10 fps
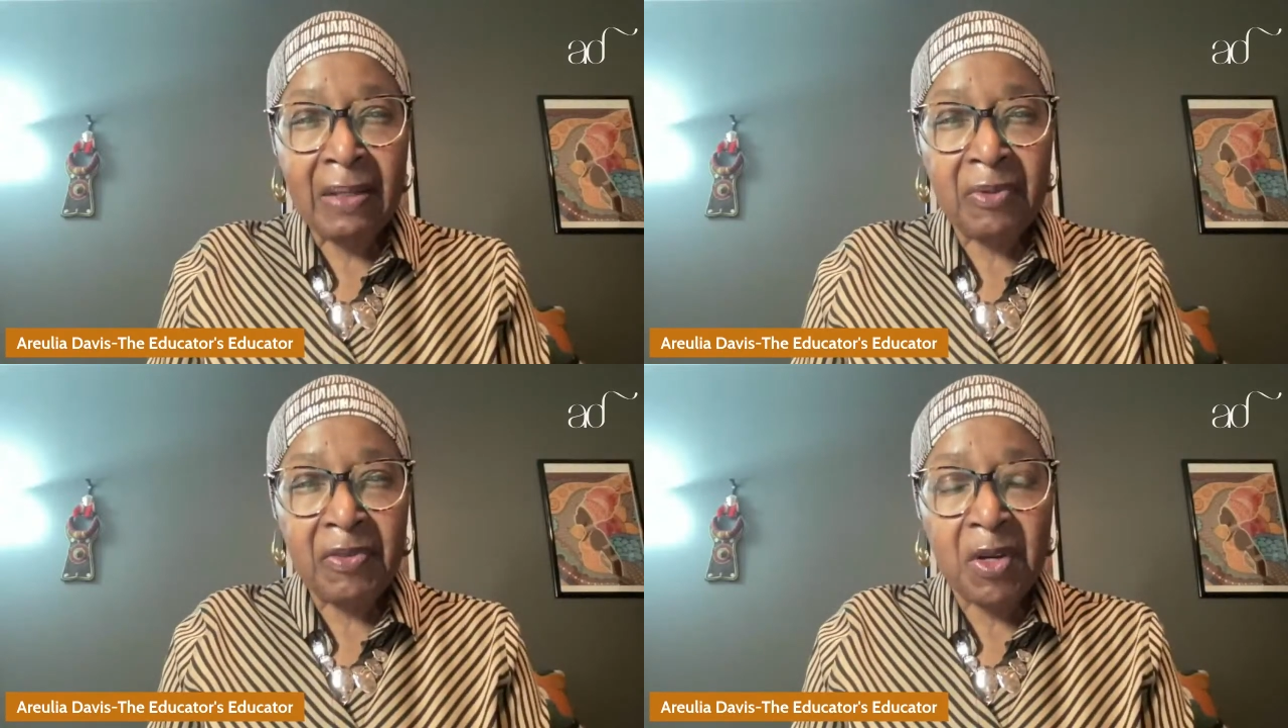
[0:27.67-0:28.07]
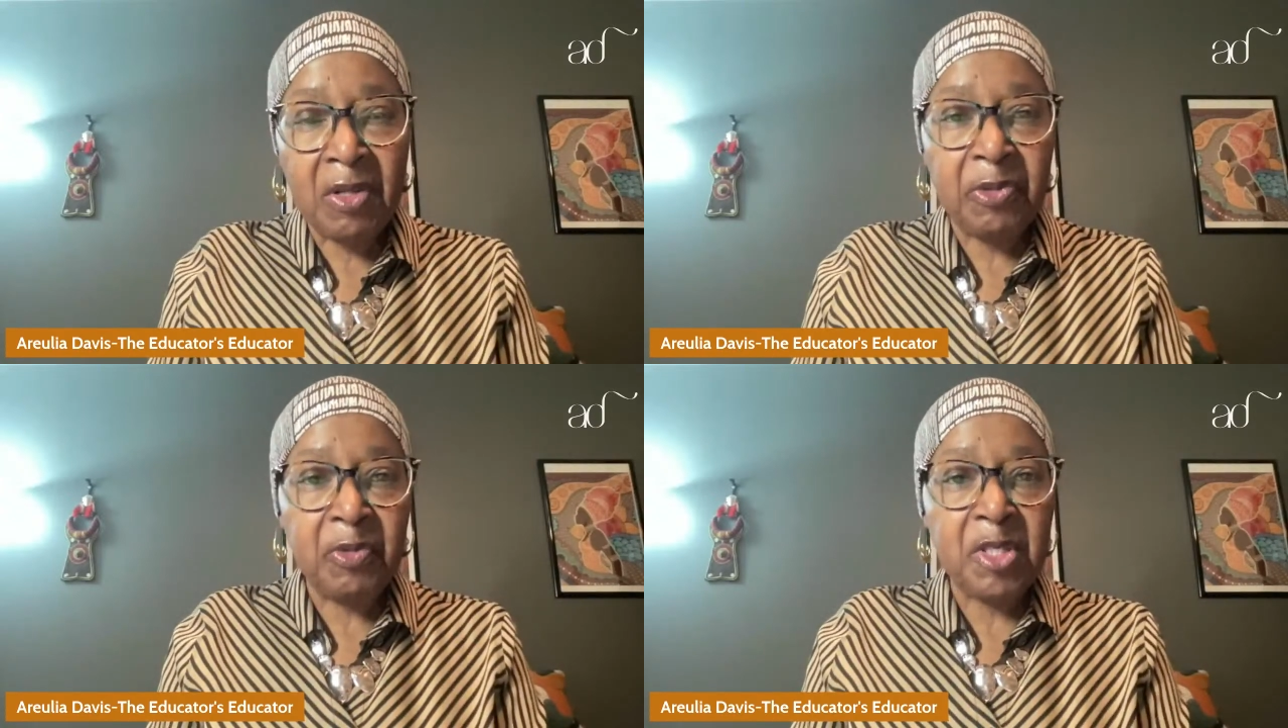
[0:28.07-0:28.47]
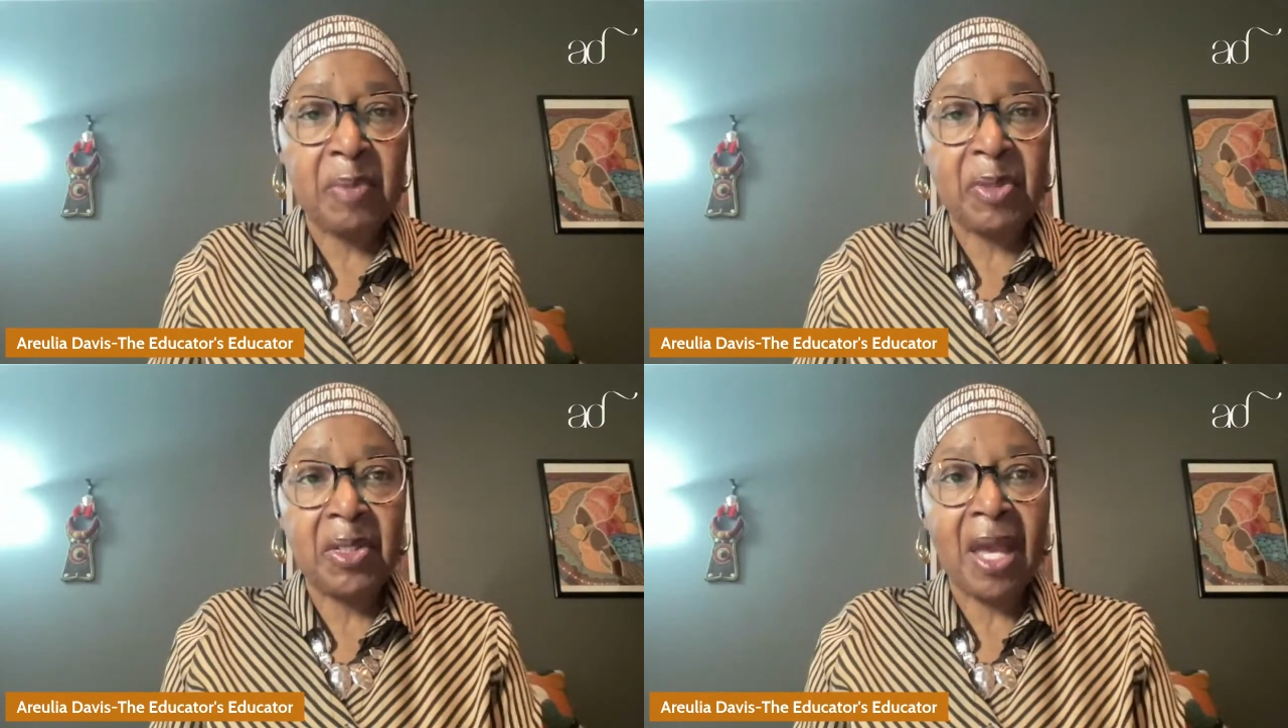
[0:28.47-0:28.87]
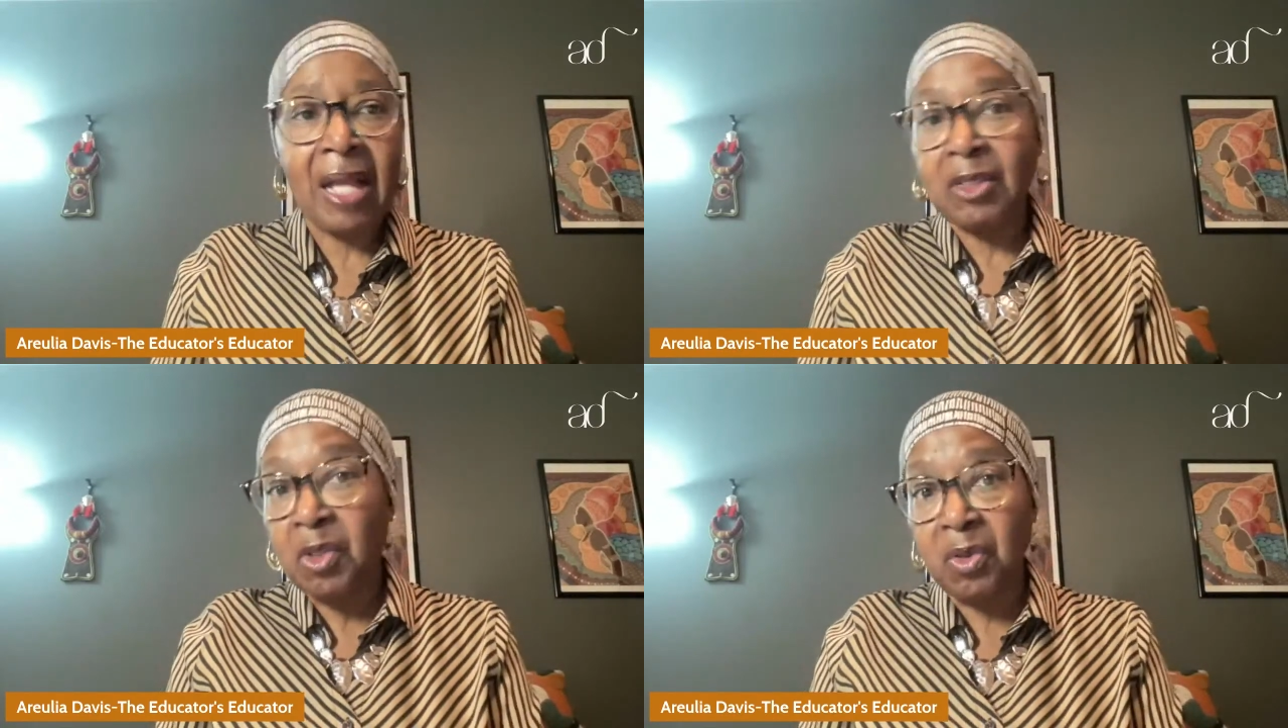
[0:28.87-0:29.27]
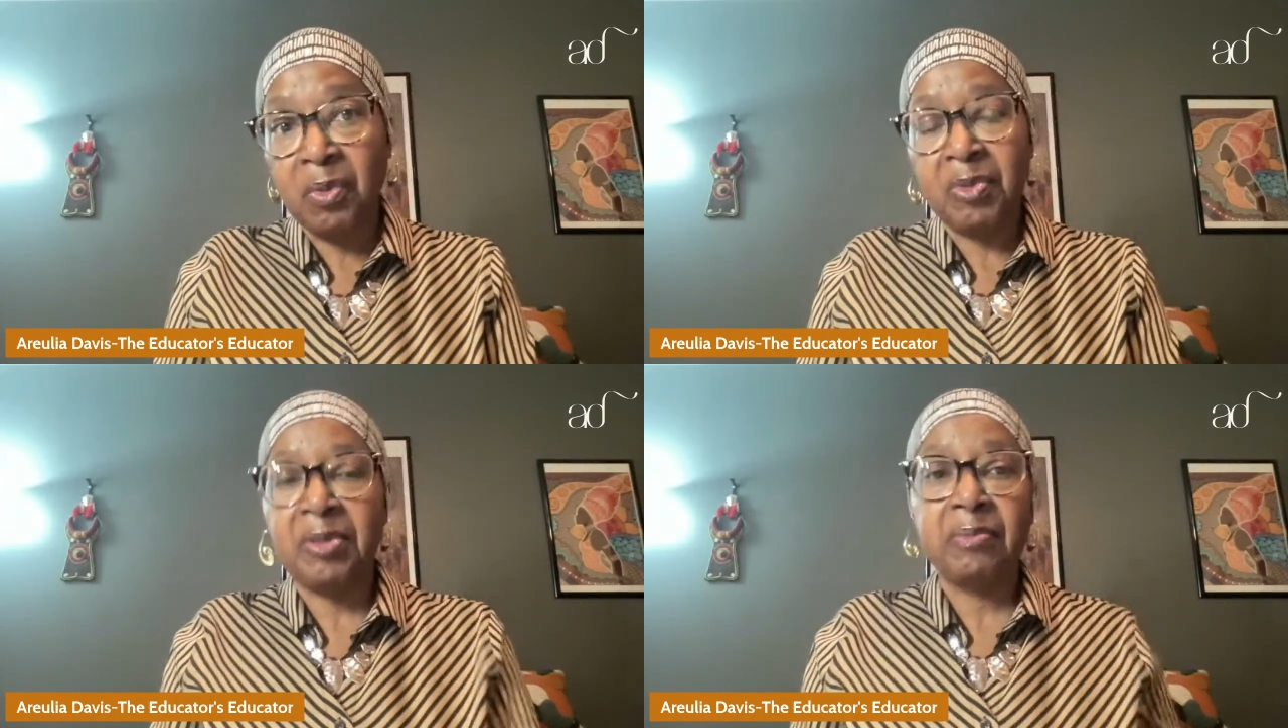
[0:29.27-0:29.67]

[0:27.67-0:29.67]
We've gone through October,